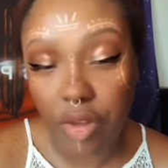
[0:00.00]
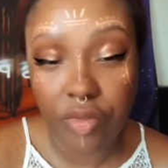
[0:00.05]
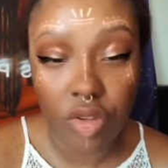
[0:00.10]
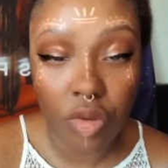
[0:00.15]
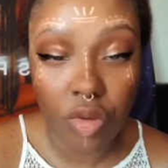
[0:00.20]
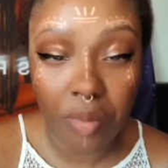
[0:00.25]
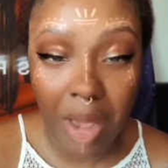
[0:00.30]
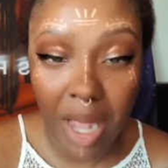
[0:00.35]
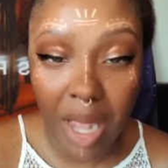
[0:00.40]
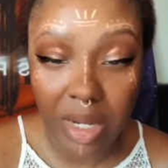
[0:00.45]

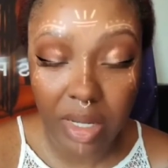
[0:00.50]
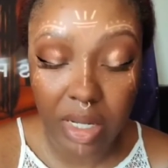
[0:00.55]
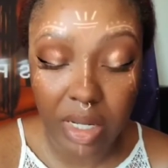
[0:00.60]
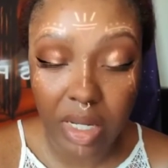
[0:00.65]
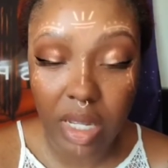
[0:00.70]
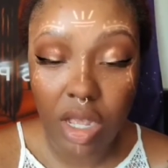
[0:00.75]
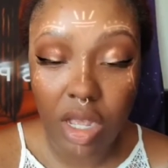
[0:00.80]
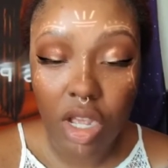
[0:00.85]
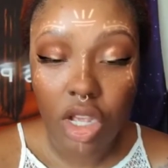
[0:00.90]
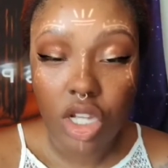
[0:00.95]

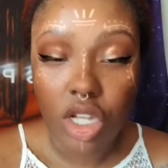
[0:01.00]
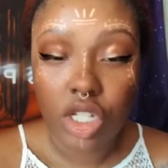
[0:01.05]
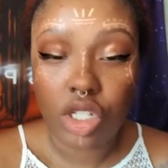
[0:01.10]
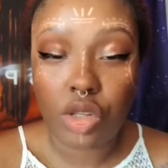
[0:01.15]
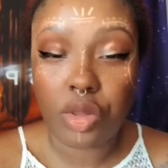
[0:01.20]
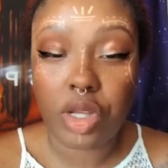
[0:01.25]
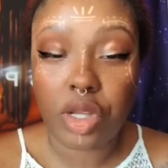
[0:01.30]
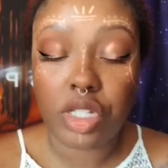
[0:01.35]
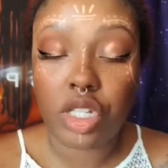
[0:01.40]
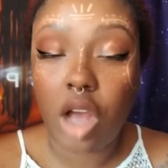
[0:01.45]
humanity.
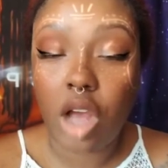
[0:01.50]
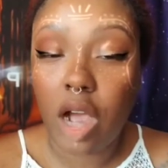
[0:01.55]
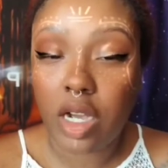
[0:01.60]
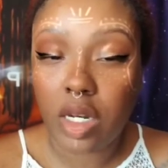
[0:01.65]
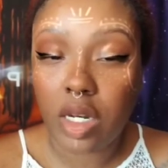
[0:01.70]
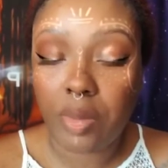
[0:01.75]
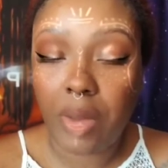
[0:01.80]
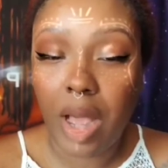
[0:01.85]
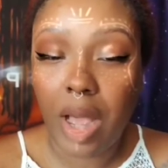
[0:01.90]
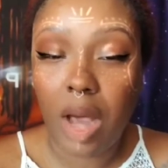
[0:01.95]
So they're
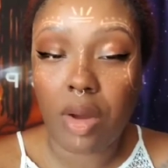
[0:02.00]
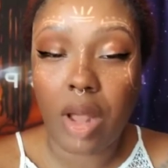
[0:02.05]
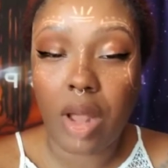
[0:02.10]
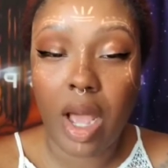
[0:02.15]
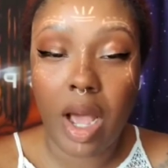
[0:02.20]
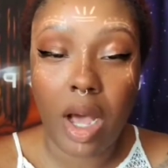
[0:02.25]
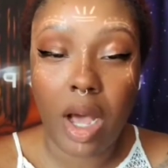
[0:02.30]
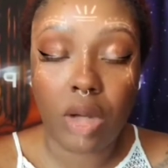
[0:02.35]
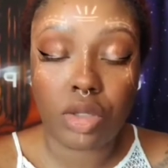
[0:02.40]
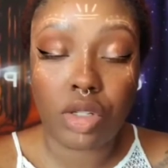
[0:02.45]
talking about
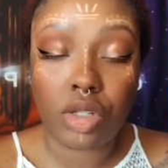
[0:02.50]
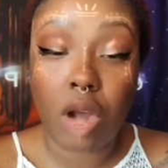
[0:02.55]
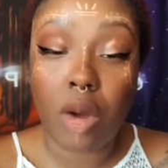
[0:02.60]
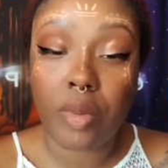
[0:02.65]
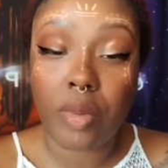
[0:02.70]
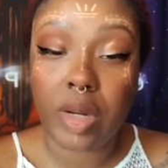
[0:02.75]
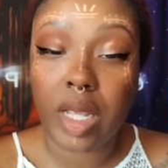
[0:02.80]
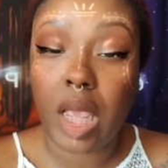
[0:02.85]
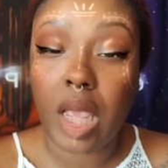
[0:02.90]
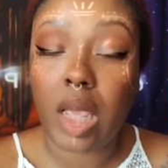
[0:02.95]
how
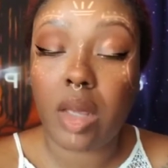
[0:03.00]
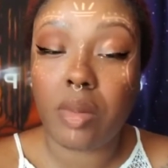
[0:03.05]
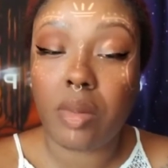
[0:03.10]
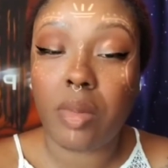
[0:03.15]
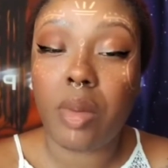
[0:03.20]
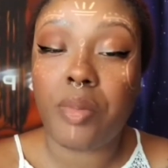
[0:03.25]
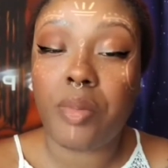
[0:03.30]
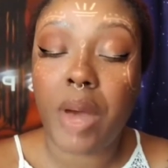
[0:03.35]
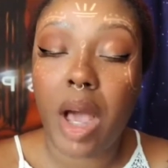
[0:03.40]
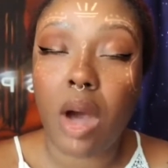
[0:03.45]
Darwin came
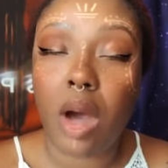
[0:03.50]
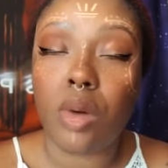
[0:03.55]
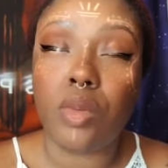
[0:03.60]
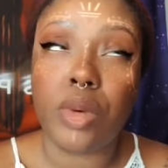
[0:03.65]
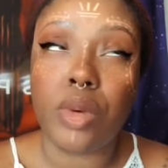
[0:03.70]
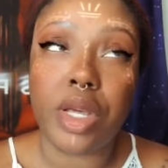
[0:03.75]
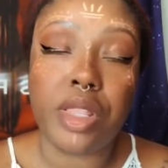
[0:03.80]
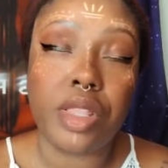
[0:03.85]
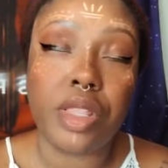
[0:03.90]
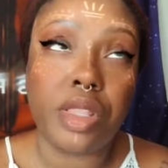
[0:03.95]
about
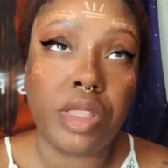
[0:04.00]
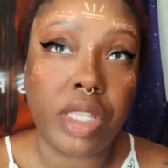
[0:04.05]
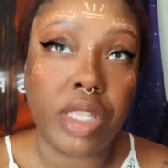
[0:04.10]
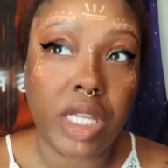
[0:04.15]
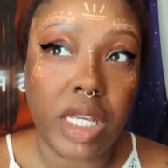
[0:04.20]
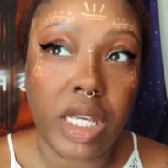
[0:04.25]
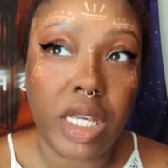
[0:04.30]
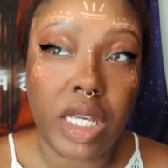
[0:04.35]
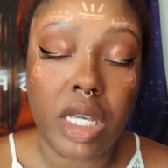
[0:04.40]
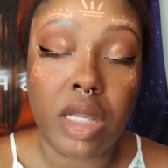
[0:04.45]
with
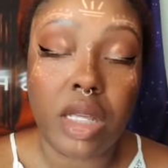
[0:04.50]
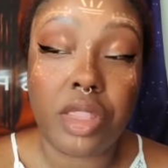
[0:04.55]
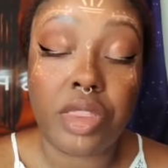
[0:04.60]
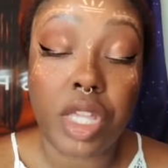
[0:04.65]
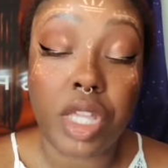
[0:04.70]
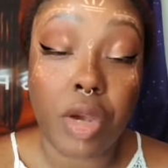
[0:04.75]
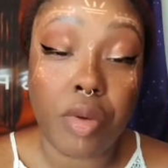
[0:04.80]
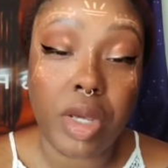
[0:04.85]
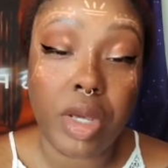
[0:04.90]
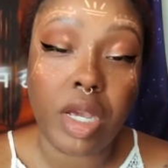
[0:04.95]
the
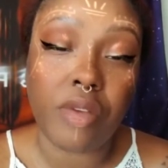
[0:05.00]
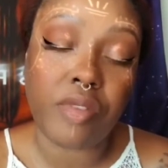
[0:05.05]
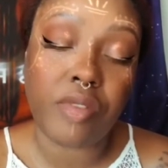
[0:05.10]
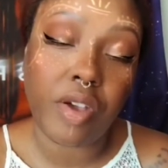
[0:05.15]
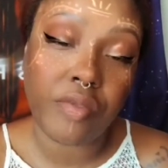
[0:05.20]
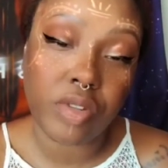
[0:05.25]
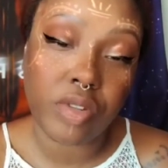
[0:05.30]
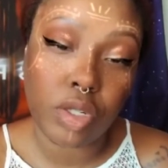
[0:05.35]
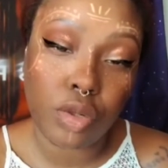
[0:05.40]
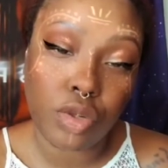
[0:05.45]
theory of
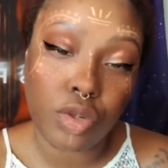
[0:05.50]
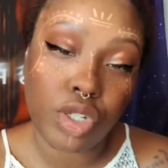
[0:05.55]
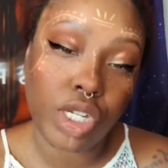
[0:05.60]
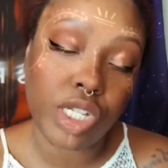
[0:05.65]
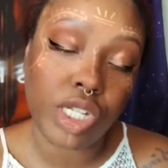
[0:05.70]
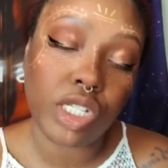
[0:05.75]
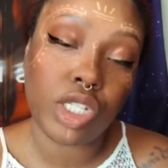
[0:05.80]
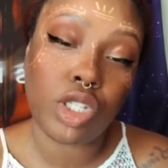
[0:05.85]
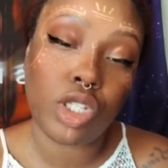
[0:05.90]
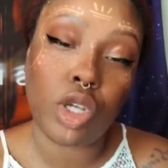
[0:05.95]

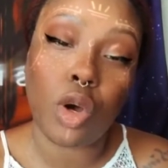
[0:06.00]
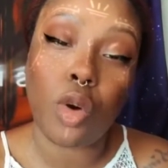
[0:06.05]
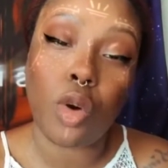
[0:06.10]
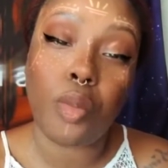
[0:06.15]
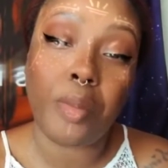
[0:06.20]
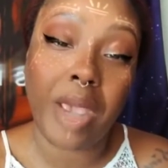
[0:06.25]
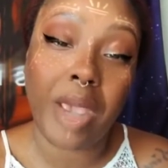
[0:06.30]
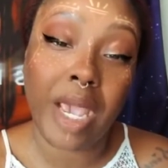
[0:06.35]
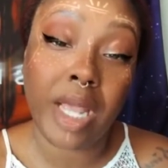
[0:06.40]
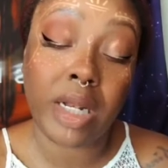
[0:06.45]
evolution. So
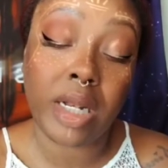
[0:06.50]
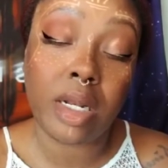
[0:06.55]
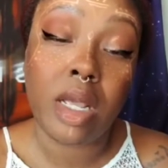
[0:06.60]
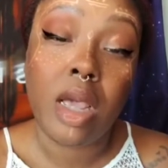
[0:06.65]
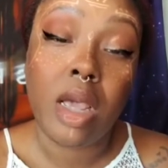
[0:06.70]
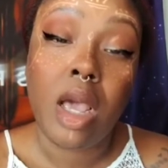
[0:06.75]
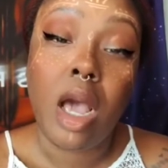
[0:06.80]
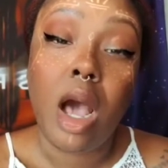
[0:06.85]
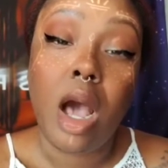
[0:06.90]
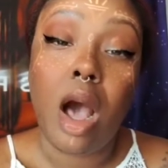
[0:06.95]
man
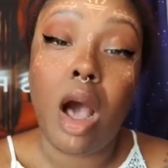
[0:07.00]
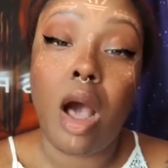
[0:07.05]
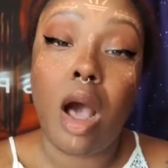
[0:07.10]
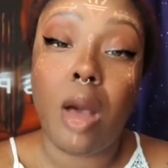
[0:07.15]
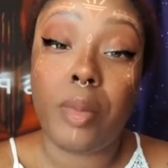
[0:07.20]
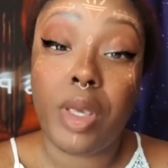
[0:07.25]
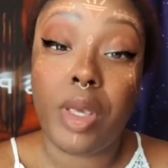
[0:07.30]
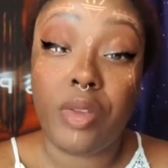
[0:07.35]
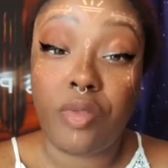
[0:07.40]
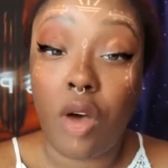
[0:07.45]

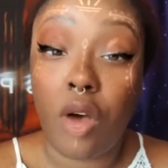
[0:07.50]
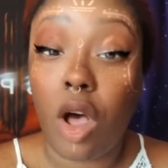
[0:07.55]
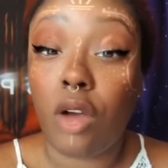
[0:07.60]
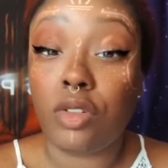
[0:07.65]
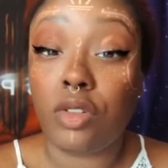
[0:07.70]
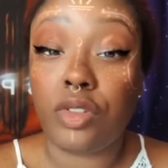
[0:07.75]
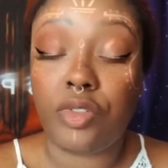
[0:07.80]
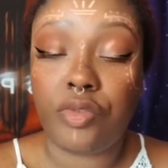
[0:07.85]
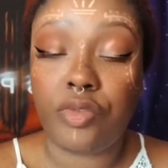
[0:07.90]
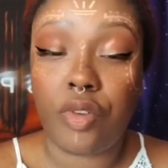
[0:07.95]

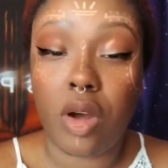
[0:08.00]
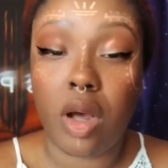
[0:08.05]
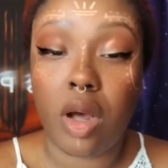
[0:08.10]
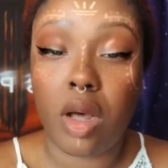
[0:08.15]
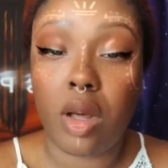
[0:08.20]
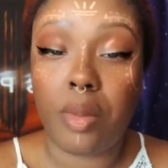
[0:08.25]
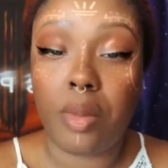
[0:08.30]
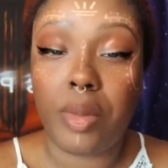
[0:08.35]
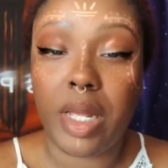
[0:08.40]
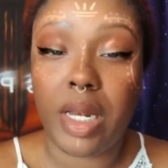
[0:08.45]
evolved
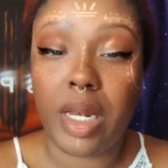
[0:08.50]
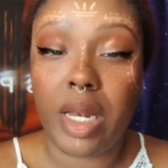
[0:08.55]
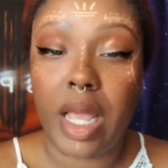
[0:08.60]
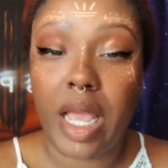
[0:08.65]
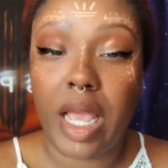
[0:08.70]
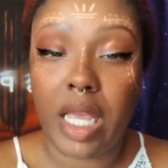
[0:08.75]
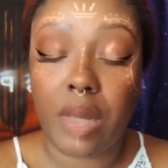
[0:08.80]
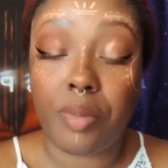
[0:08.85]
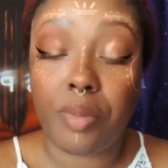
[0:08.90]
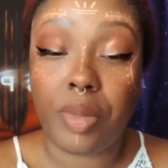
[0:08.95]
from an
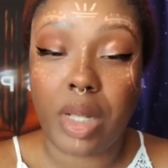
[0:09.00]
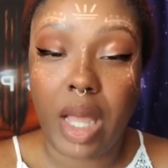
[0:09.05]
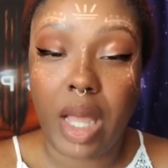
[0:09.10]
ape